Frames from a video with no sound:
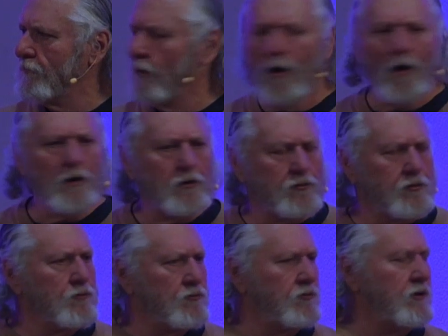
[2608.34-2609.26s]
Are you
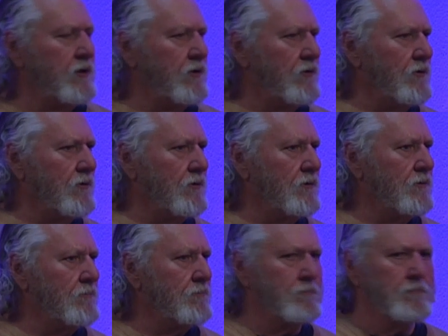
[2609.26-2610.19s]
sincere?
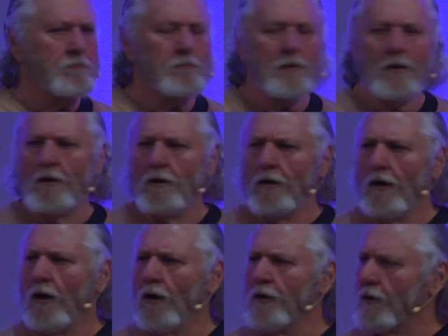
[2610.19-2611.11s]

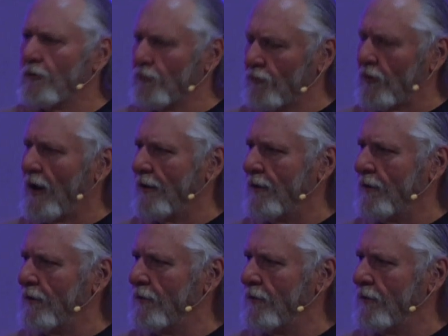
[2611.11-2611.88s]
Are you excited?